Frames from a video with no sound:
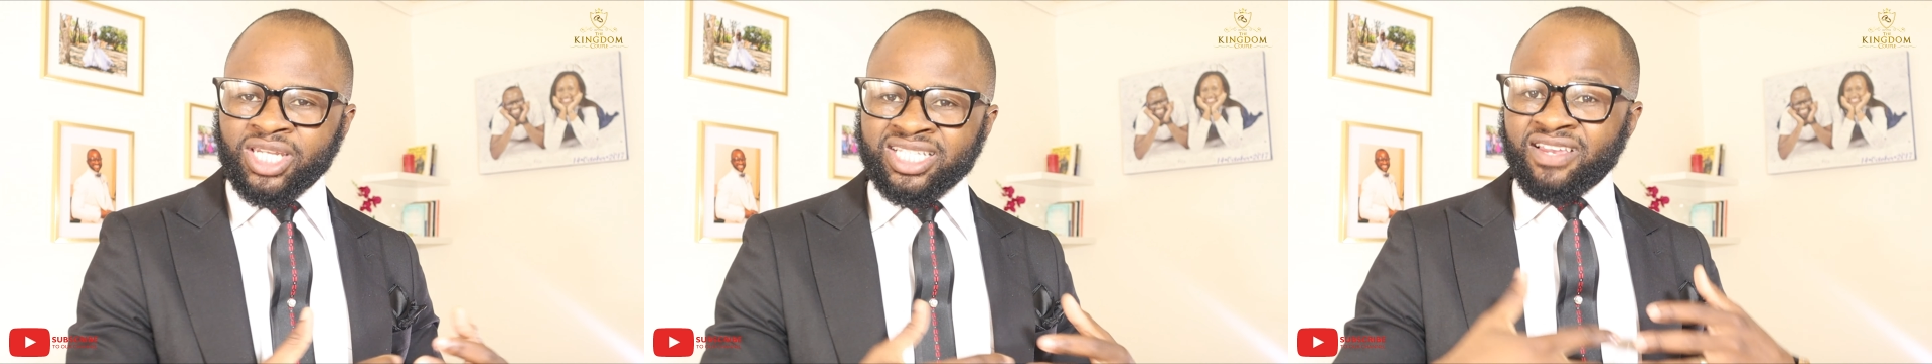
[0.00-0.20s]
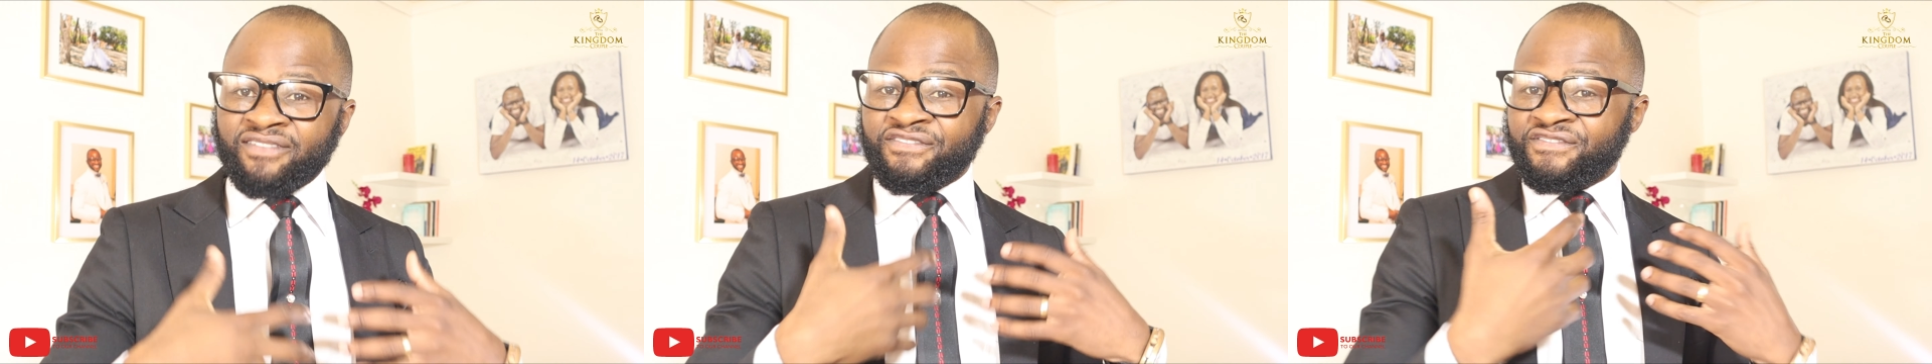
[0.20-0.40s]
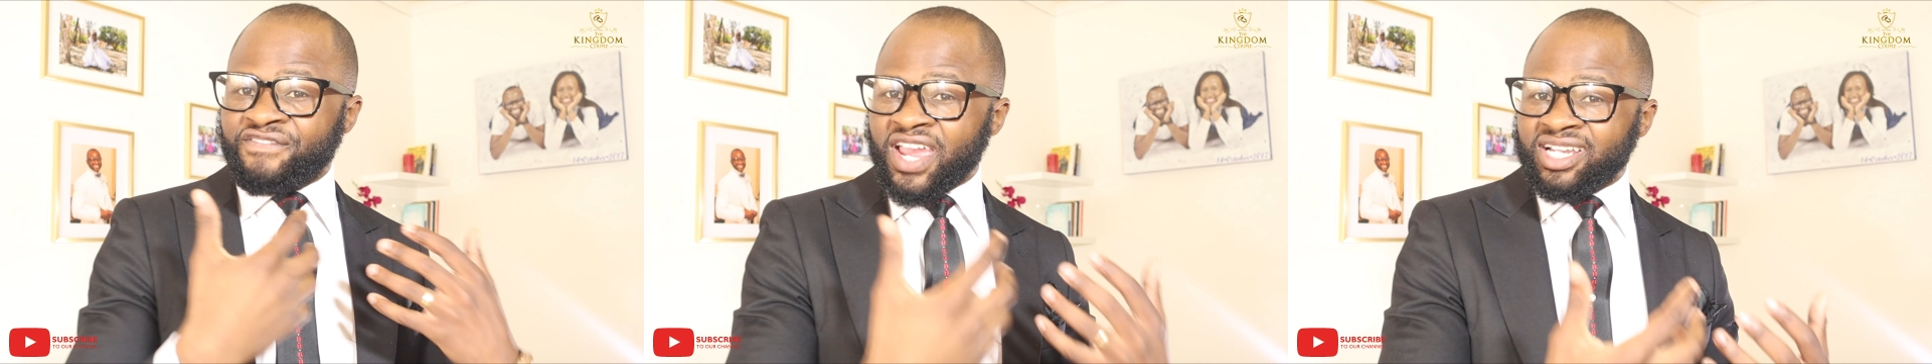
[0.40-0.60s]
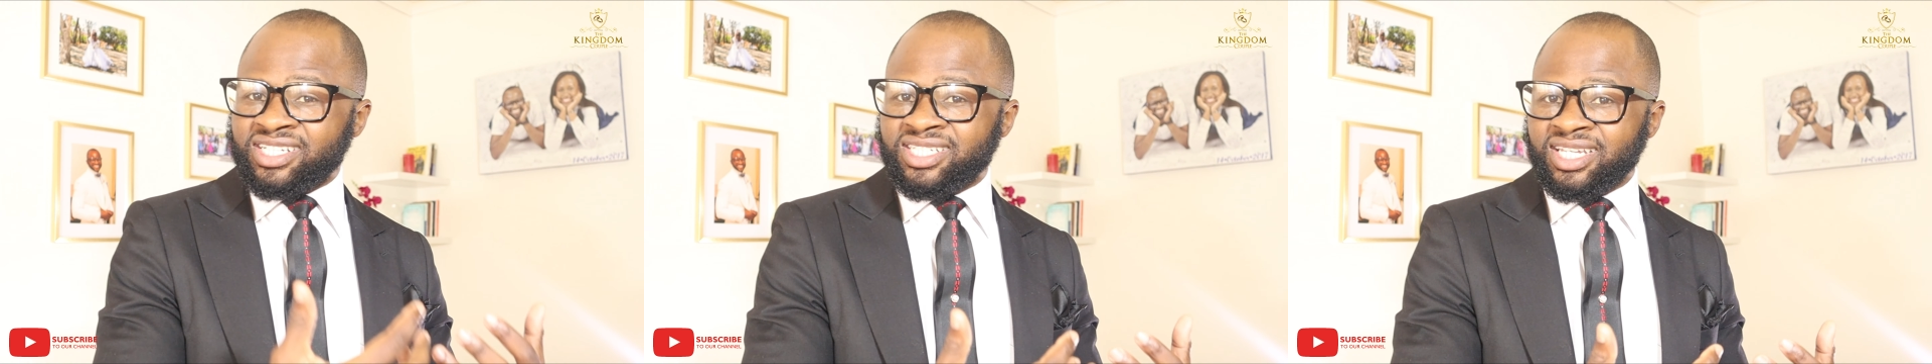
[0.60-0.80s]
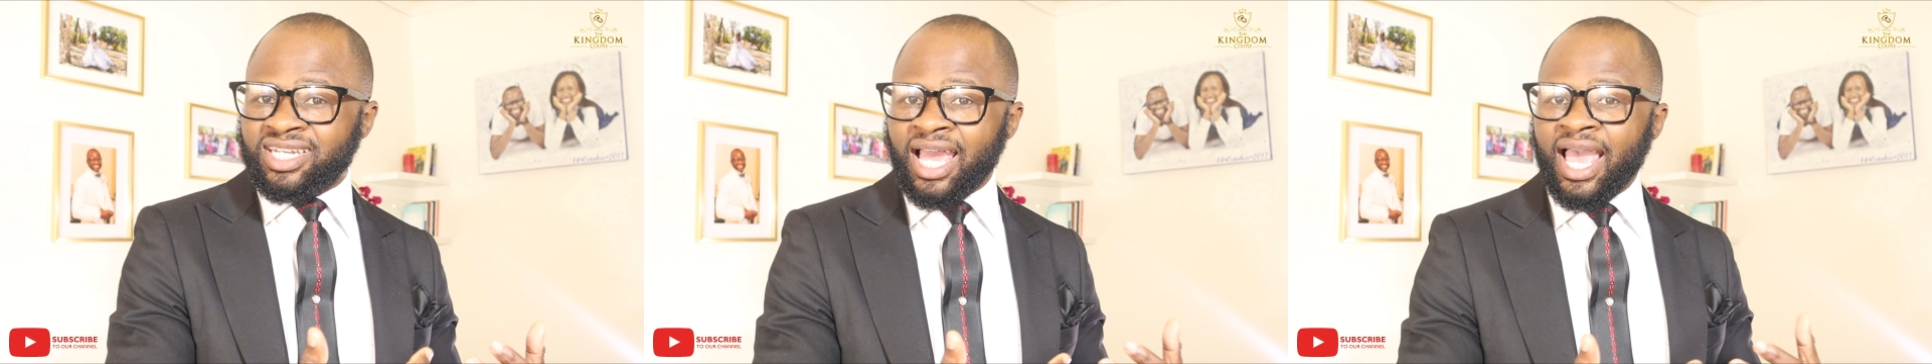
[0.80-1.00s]
It has
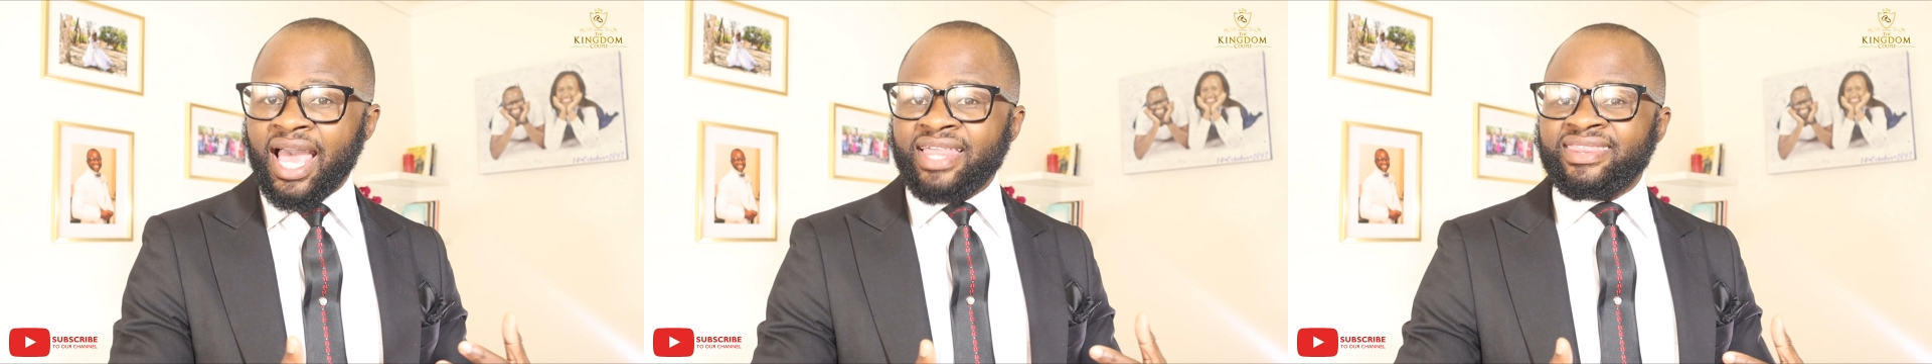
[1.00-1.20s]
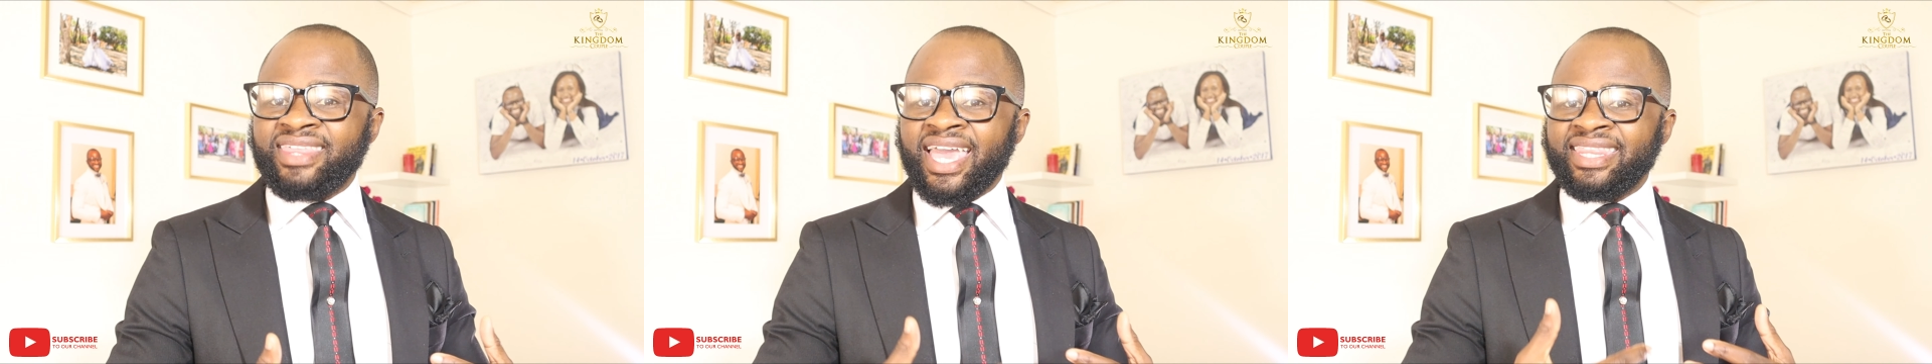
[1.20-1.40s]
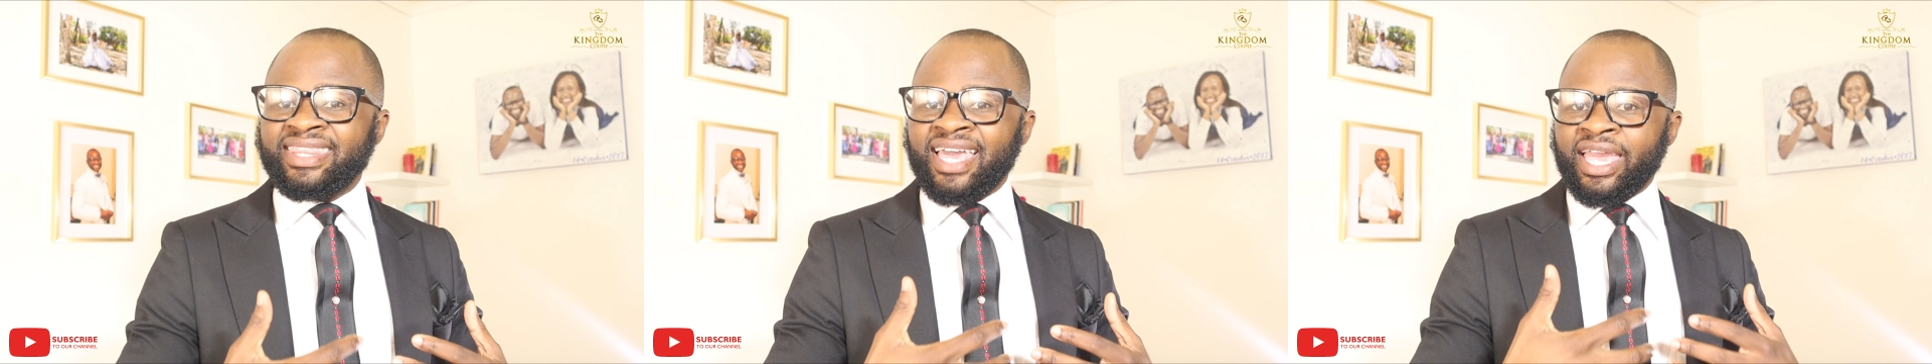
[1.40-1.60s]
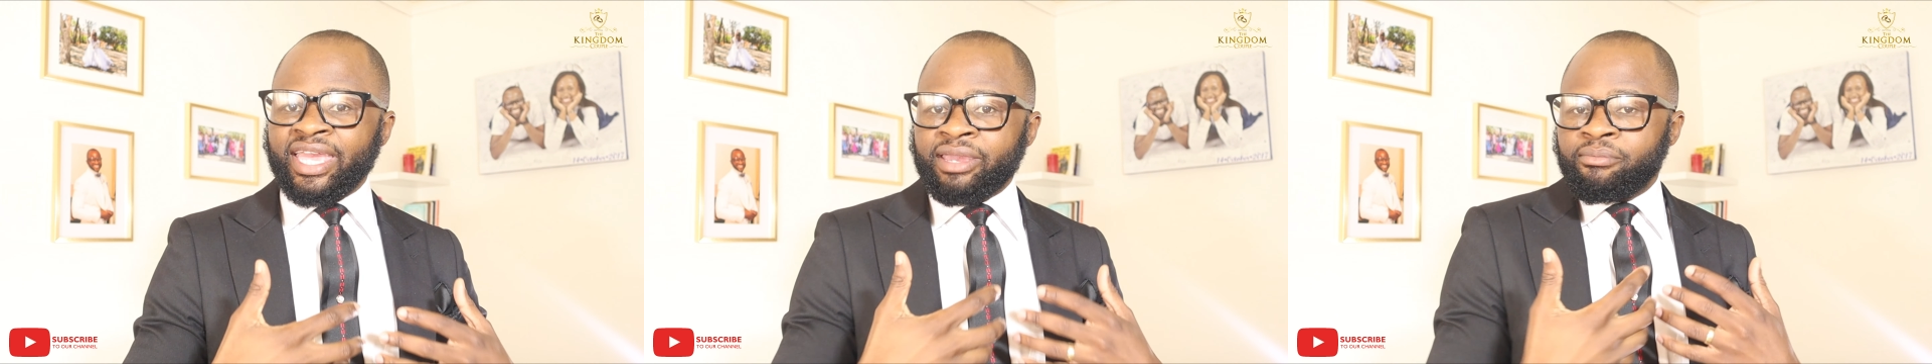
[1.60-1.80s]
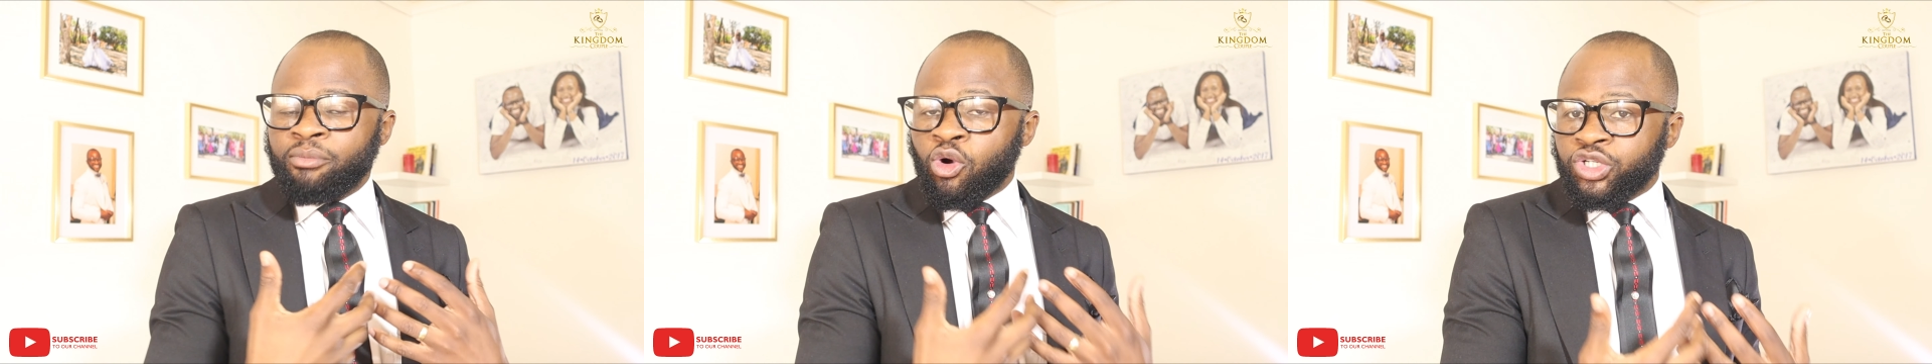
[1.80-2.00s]
affected
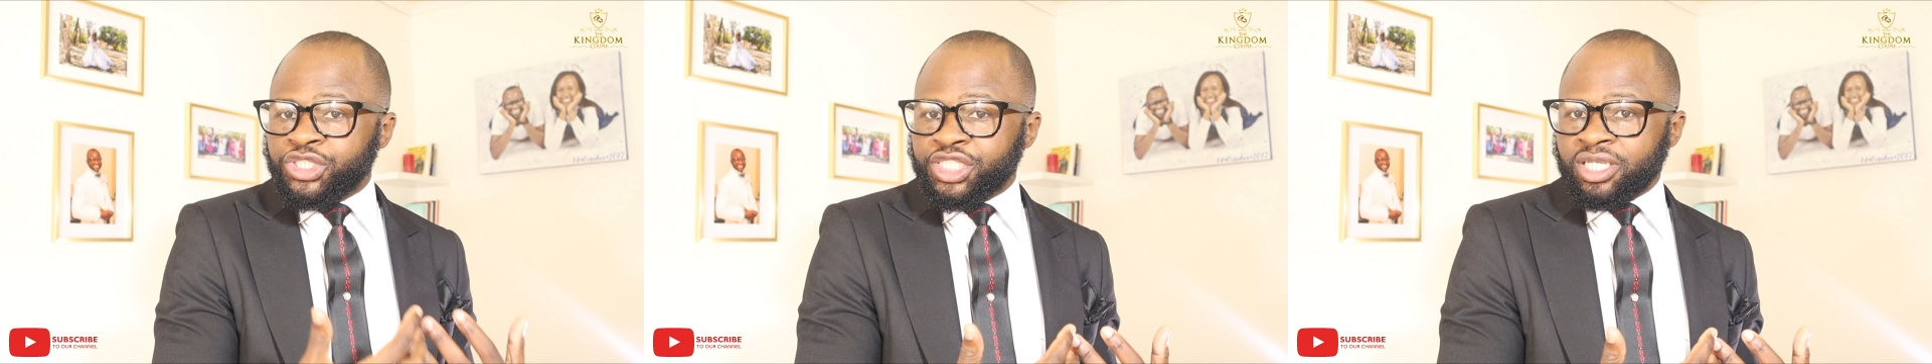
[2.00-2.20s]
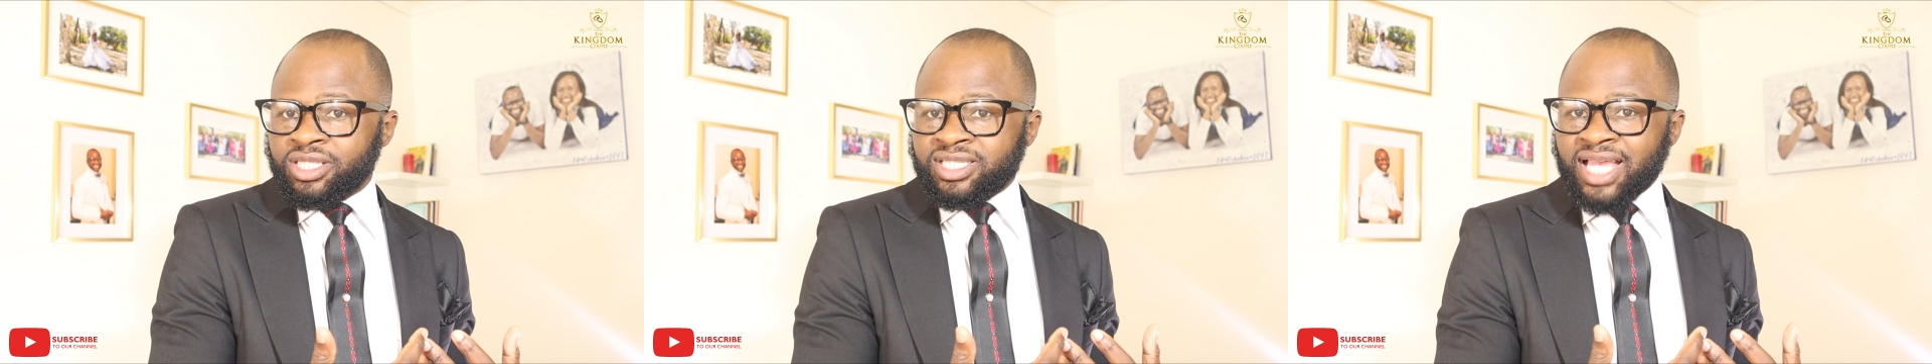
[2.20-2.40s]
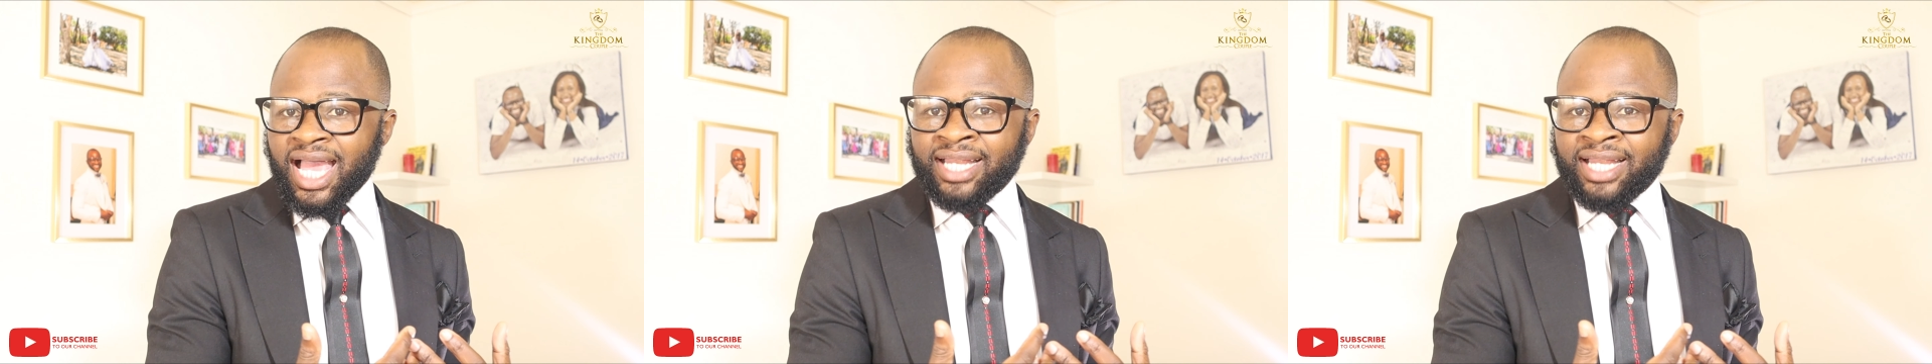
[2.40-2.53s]
their emotions.